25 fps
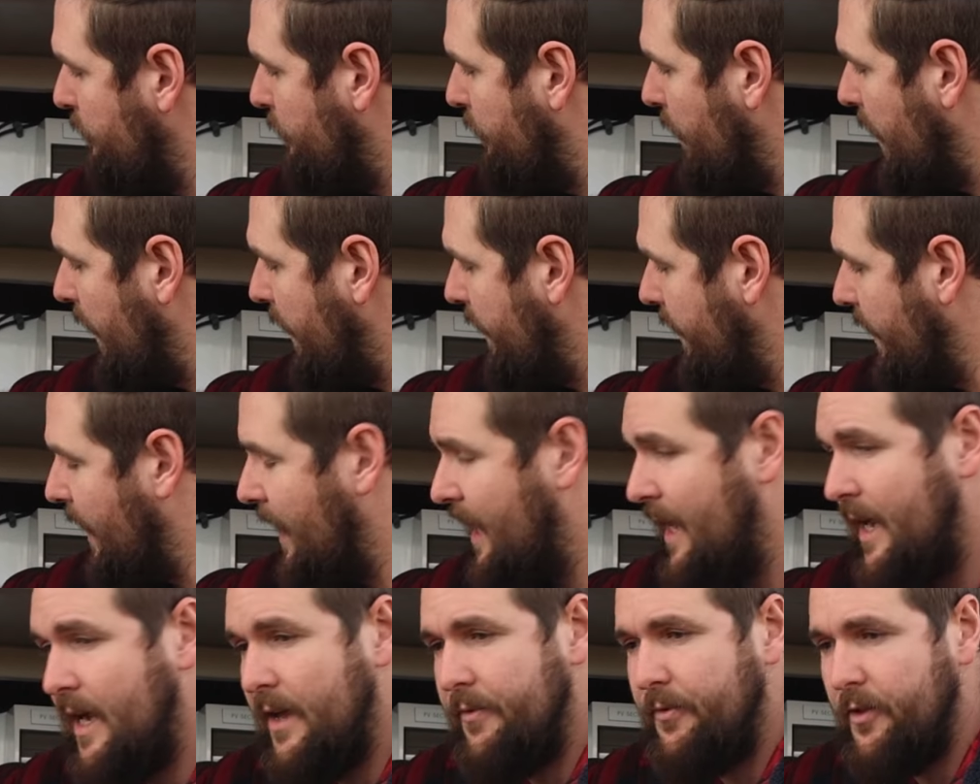But
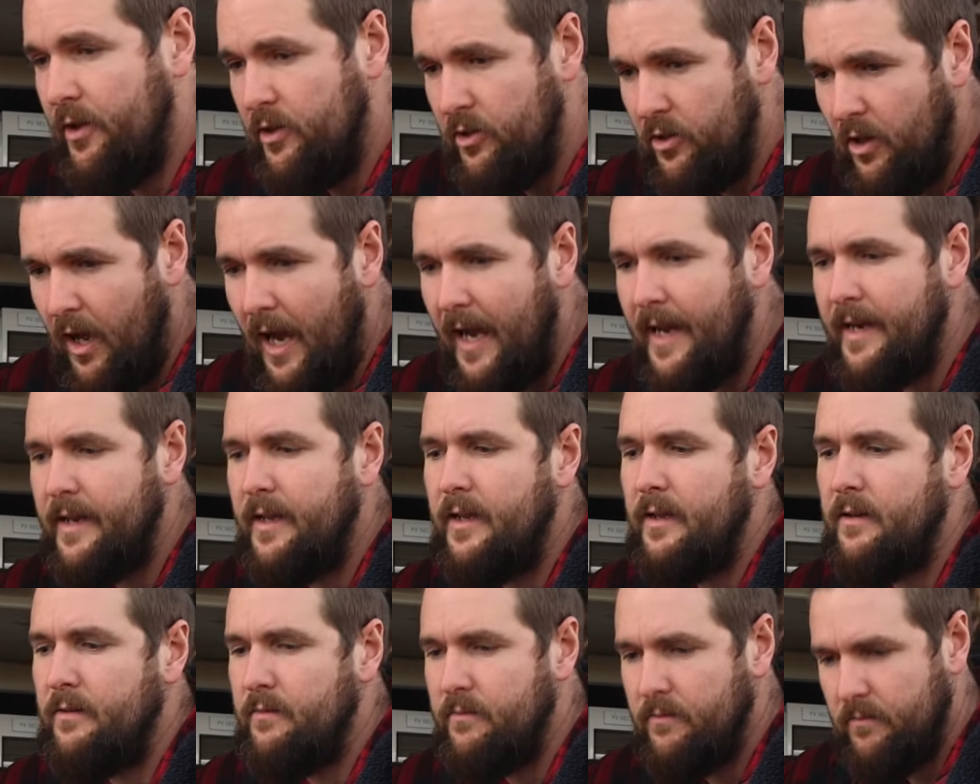the
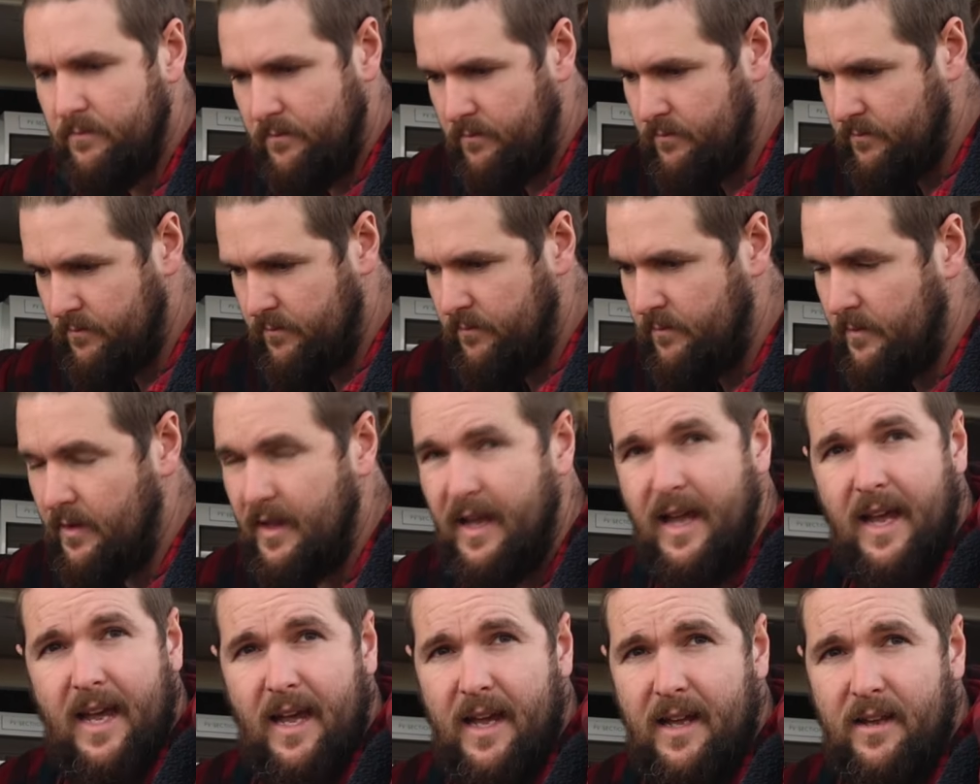lighting
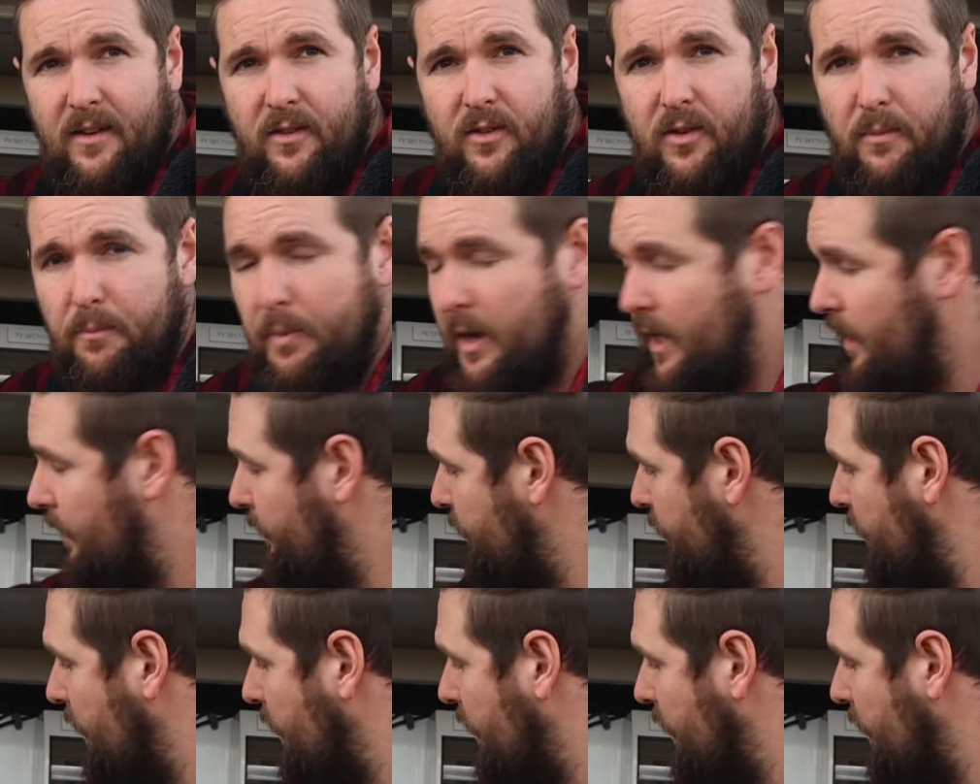and the pump